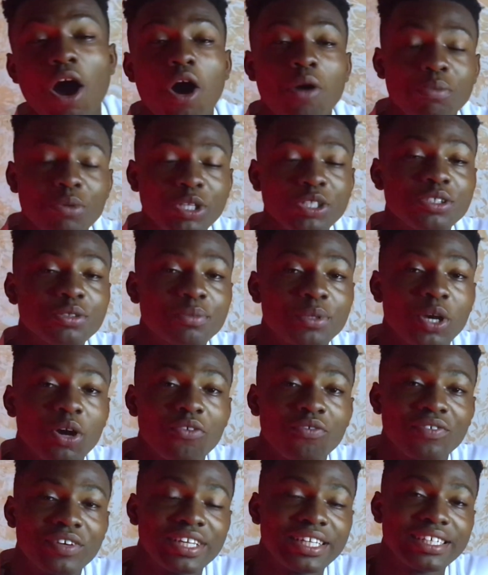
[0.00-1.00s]
going to be
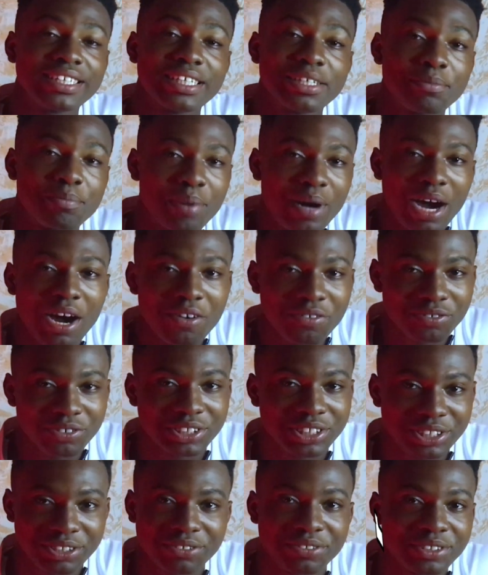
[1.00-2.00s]
unveiling a powerful
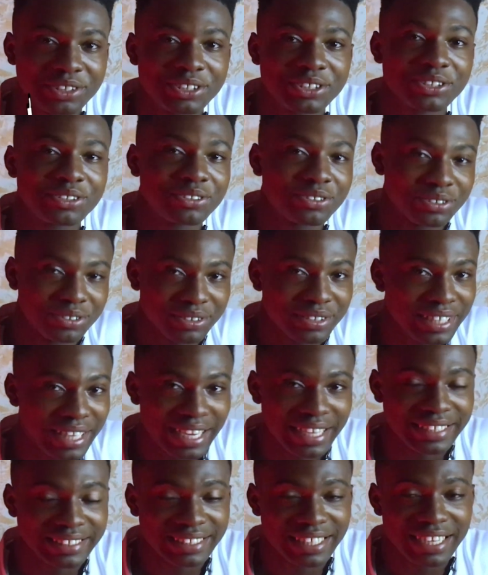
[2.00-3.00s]
secret to you guys.